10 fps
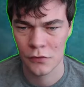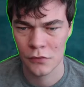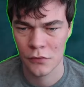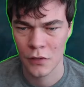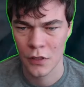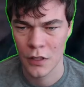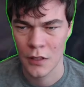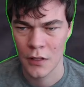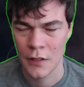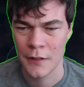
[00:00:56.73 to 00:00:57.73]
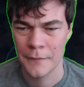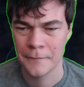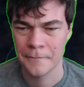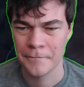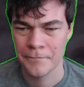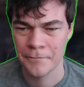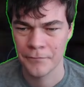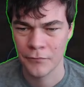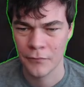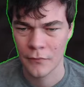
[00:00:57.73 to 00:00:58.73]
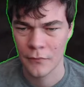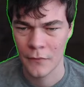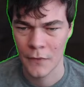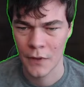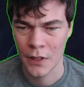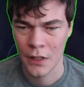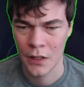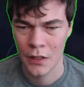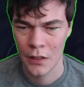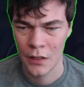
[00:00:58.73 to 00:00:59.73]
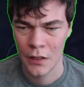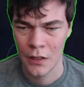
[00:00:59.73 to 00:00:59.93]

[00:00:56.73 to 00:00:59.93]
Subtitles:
No one is speaking in this clip.